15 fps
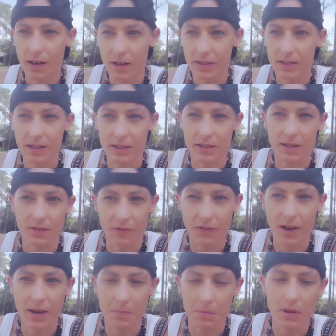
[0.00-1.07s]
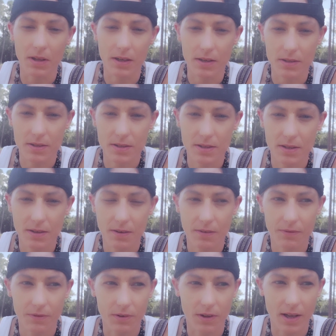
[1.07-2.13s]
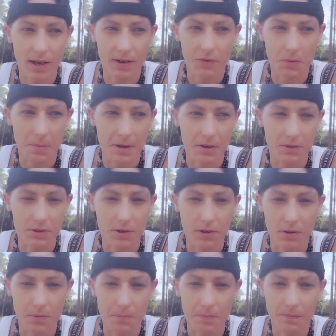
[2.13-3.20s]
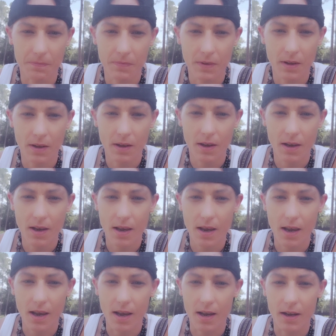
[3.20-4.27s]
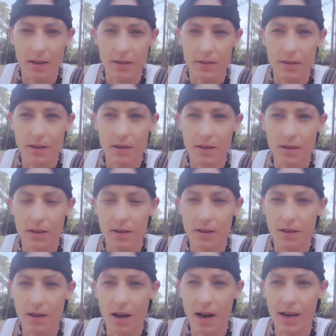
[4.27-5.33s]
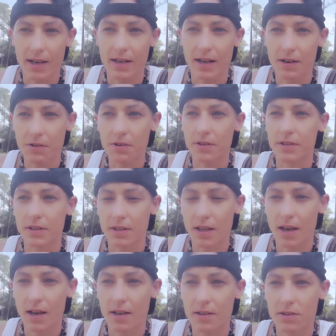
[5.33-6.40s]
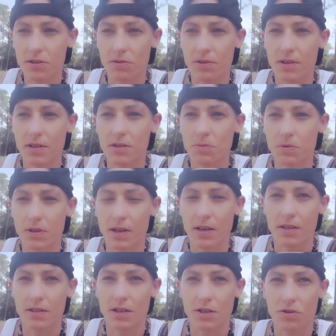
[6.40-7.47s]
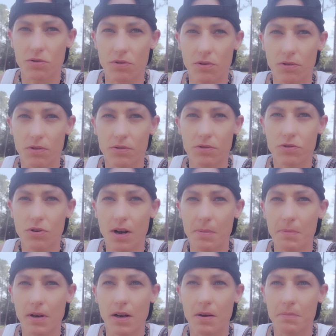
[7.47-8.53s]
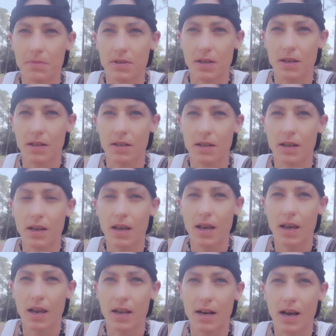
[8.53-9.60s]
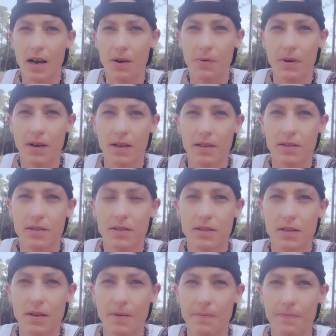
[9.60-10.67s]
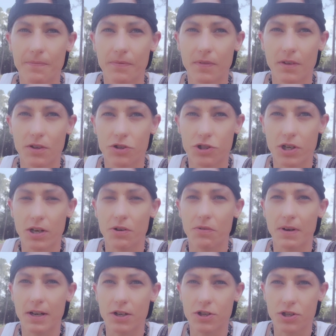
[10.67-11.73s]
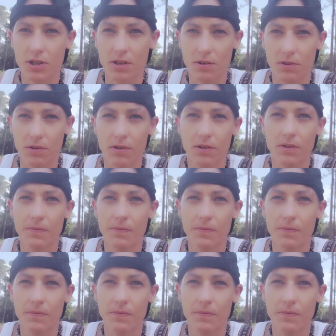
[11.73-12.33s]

addicted families, for lack of a better term, and I inherited that. So that's where the ancestral trauma comes in, and how it's generational